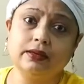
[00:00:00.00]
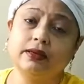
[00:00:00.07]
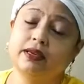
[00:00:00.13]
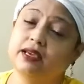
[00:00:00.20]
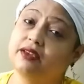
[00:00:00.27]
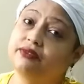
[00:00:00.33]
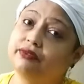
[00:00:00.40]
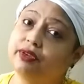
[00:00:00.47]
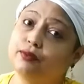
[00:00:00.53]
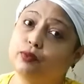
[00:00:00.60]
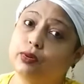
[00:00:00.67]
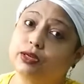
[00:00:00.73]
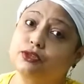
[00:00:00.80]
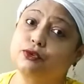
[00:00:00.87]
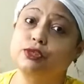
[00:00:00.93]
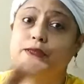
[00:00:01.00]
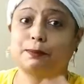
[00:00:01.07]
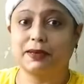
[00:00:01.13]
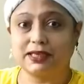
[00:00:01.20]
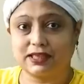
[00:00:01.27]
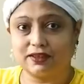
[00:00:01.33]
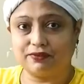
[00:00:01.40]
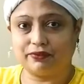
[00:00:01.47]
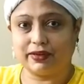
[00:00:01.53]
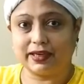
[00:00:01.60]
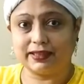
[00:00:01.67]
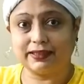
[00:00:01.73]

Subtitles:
if we want to specify